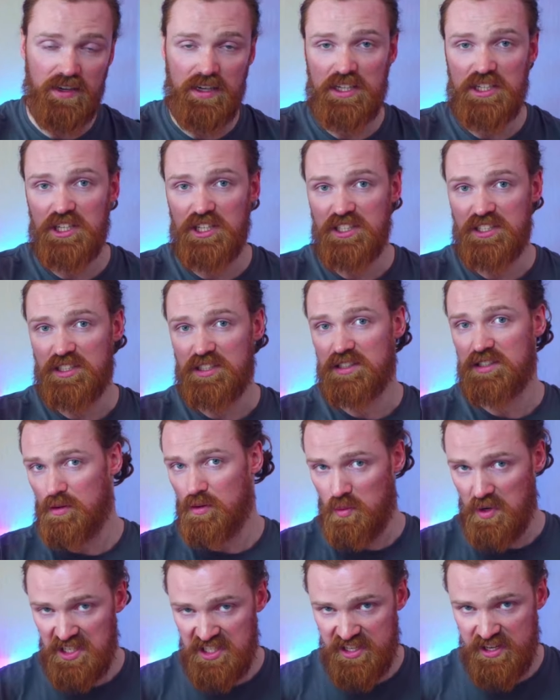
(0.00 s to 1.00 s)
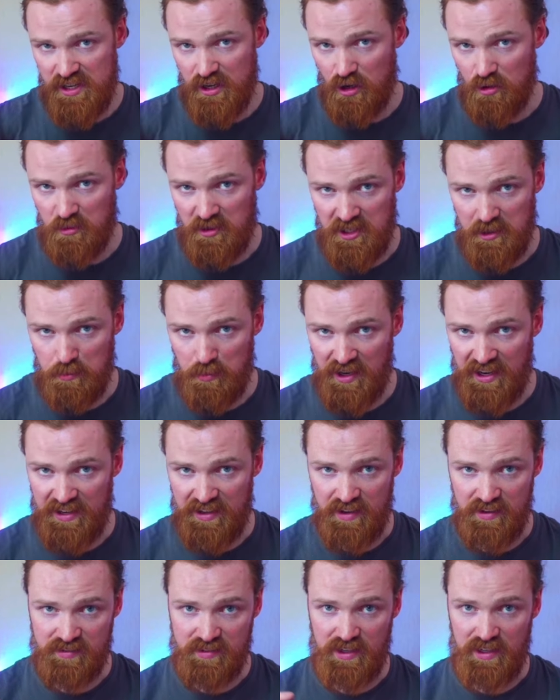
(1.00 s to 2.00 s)
because Wesley already played
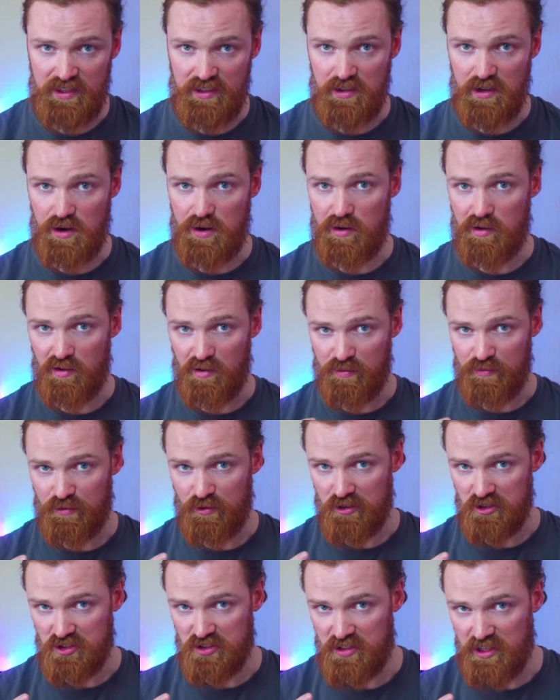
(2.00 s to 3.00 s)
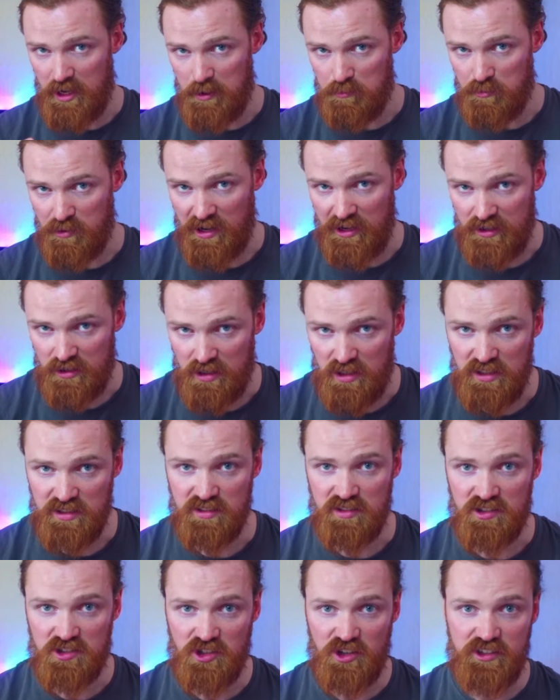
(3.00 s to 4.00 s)
it in our first gameplay on
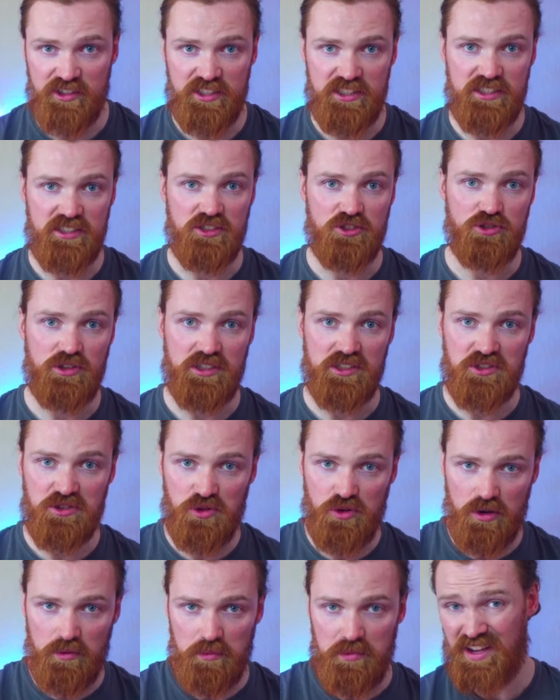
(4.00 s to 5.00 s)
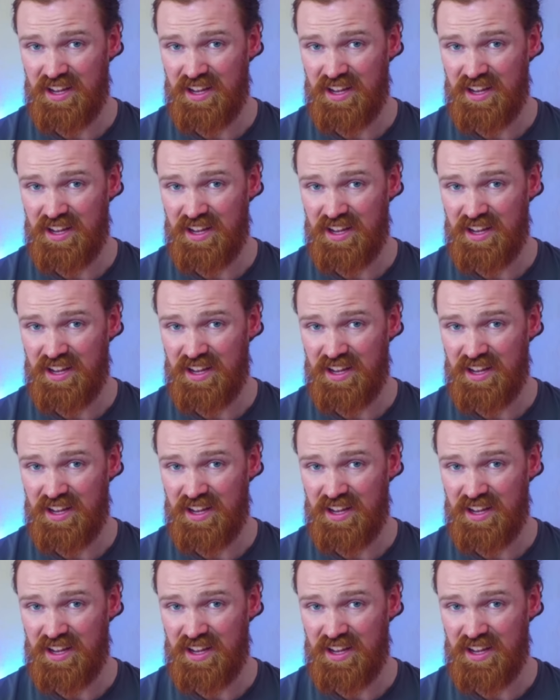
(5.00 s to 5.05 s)
Tarkir Dragonstorm,